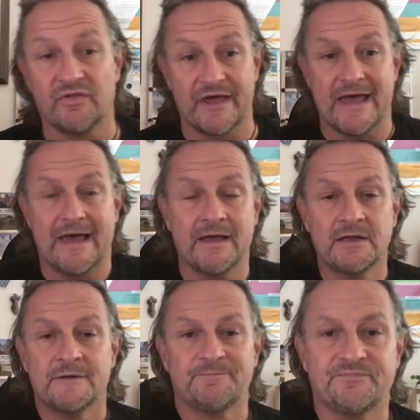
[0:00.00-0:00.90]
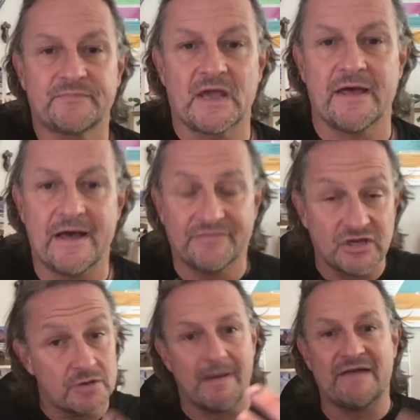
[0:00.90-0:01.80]
there
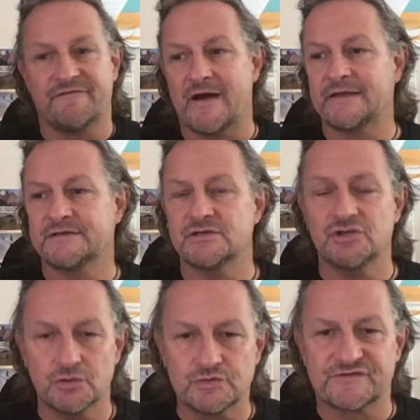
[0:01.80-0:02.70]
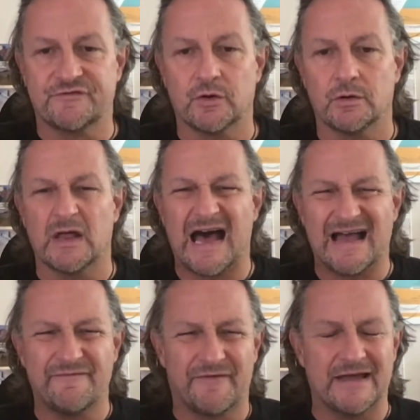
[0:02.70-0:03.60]
that you might find useful.
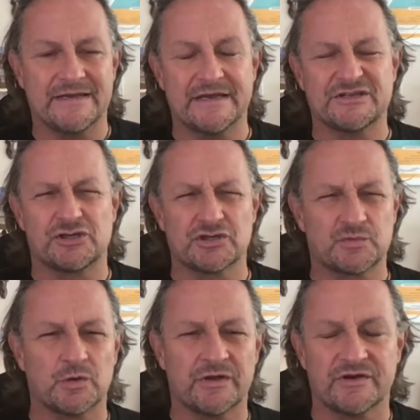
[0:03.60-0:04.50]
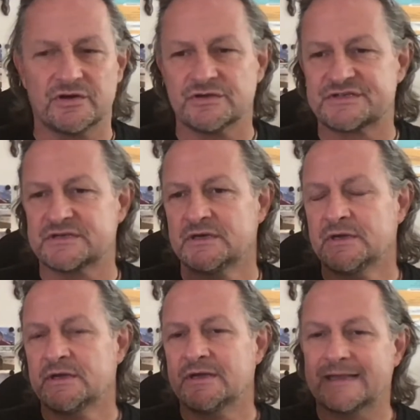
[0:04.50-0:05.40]
I find it's just one of those
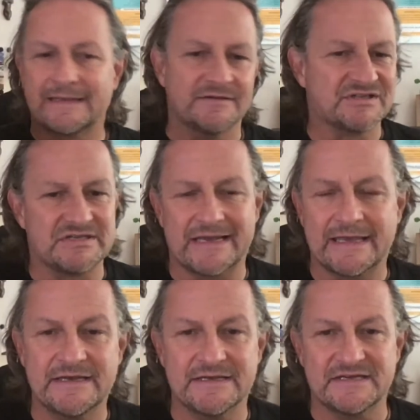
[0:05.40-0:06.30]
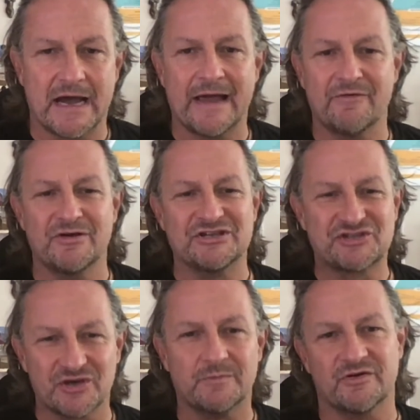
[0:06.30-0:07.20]
stick in your diary
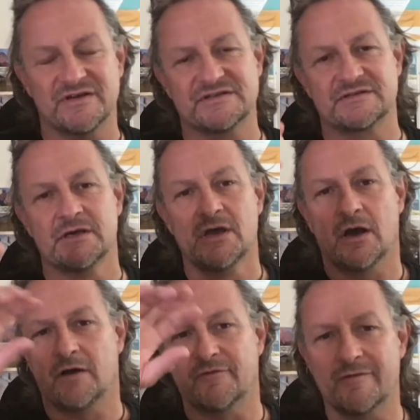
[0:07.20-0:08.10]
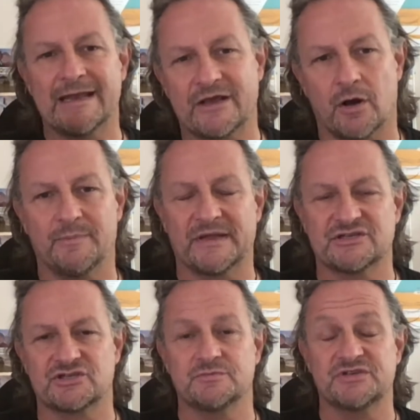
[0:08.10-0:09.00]
summaries of a really complex
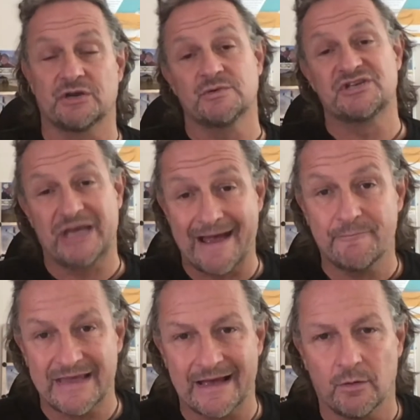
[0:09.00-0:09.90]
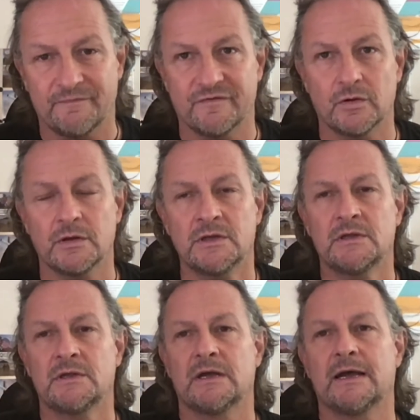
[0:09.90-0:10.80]
subject, which can be helpful.
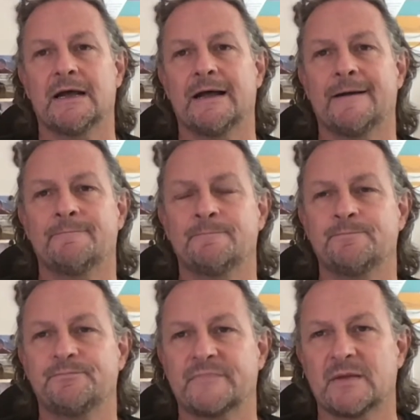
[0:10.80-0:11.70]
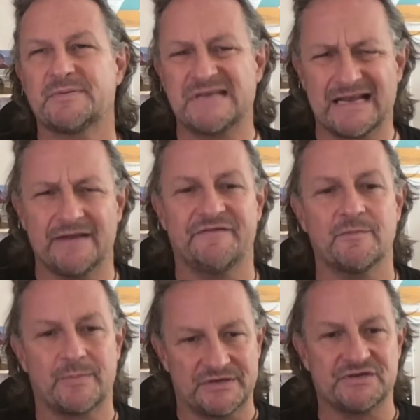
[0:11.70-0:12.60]
particularly if you
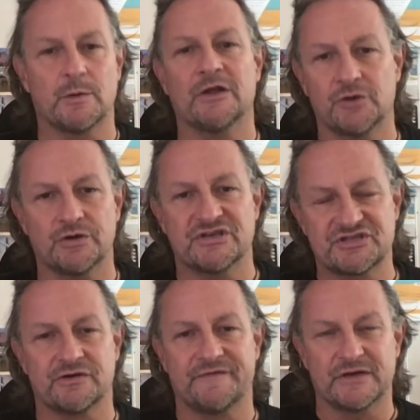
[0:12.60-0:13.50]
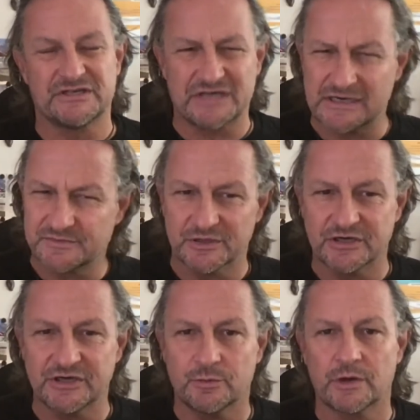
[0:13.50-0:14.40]
pretty well know your stuff on attachment
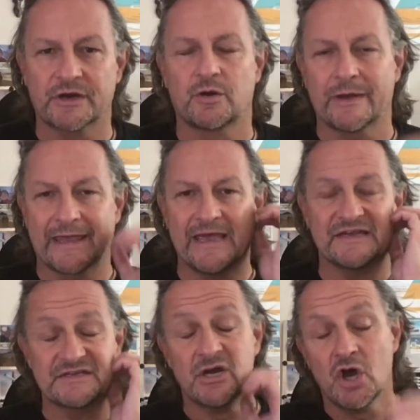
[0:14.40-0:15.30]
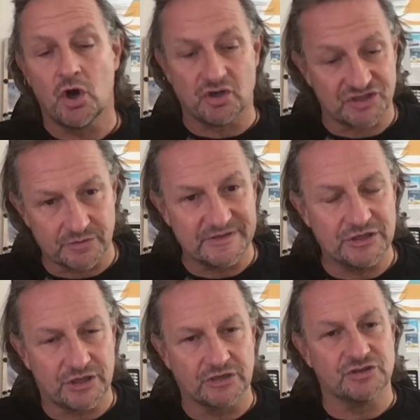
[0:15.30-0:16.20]
and you want a quick hit or something
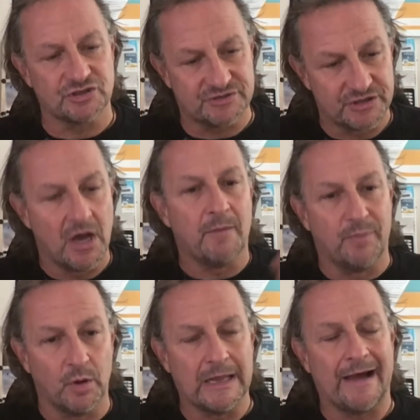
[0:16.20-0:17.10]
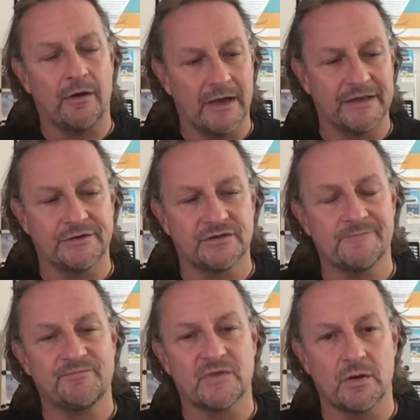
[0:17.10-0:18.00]
you can just pull out and
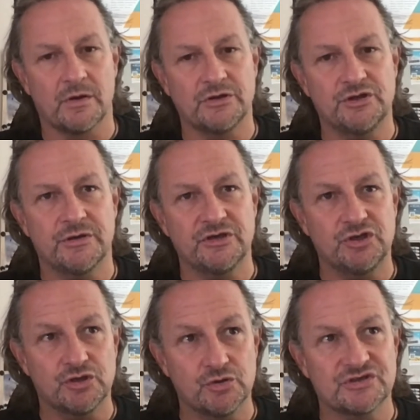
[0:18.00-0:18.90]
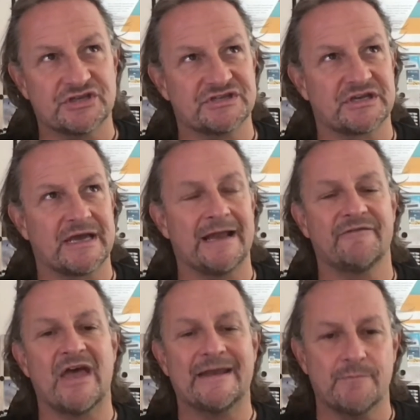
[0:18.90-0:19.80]
use as a kind of
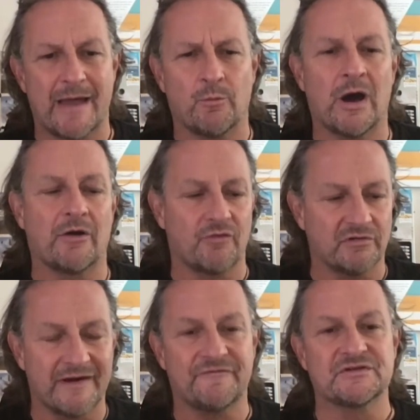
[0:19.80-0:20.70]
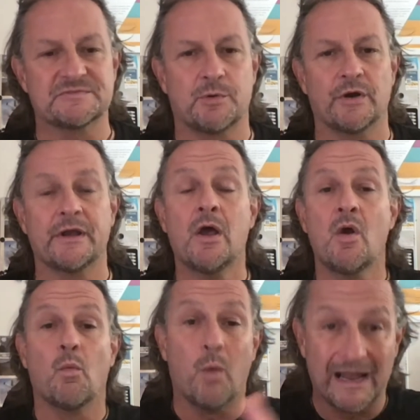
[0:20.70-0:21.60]
aid memoir or a reference point
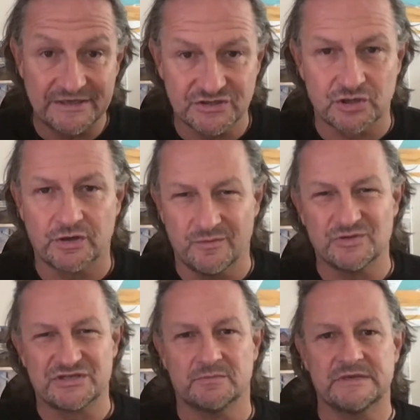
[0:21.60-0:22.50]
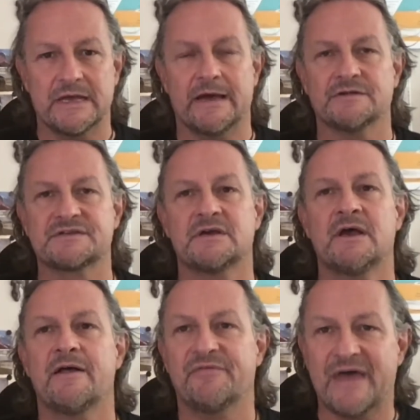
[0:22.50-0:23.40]
while you're talking with somebody else.
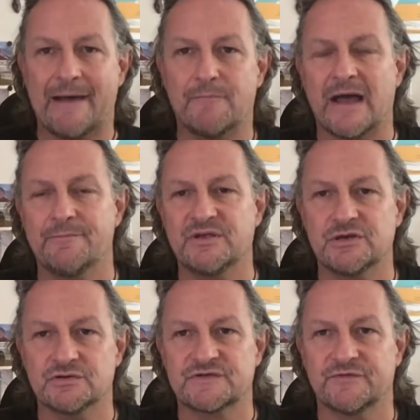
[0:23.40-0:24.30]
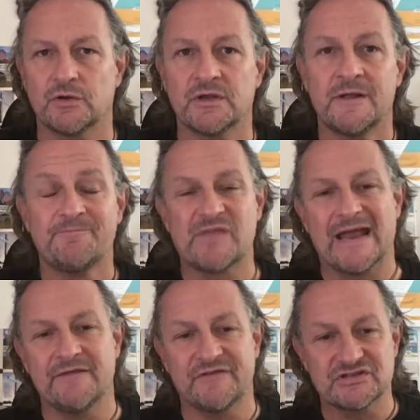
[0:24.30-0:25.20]
That might be useful.
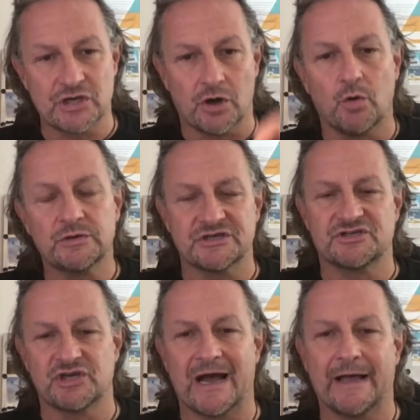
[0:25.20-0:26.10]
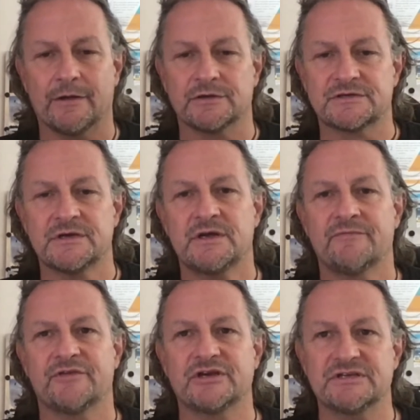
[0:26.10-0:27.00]
And if it's an older child
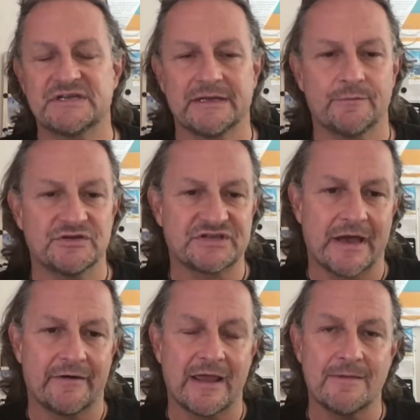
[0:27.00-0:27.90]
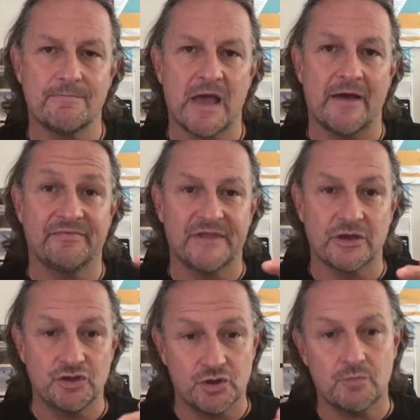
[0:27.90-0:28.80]
that you're dealing with, Sarah,
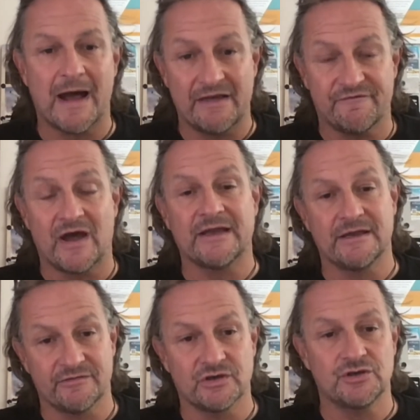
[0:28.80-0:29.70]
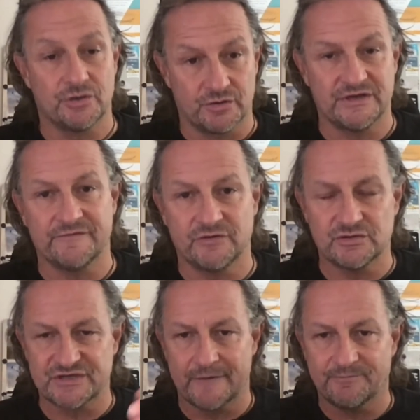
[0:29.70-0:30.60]
you might find it that you could even
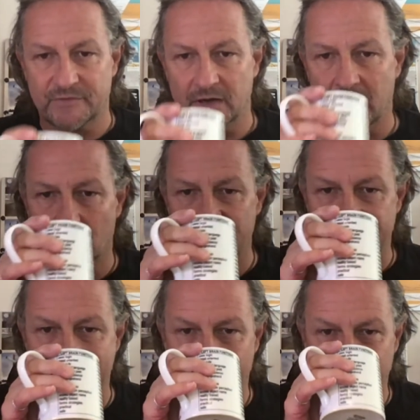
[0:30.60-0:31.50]
use it with them,